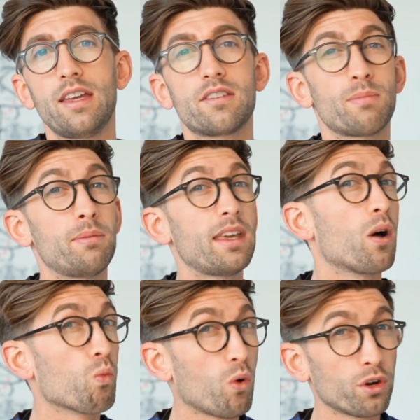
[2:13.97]
is maybe
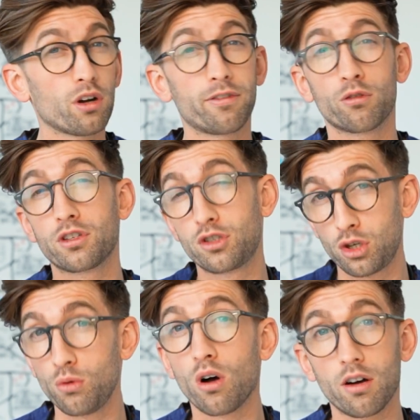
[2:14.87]
a one-off or a
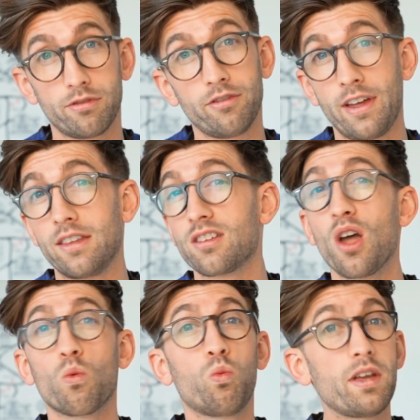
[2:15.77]
two-off event
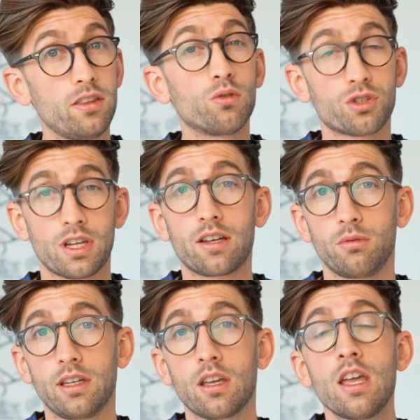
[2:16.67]
with your
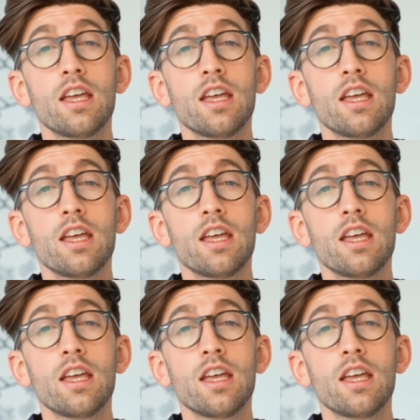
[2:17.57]
shadowing.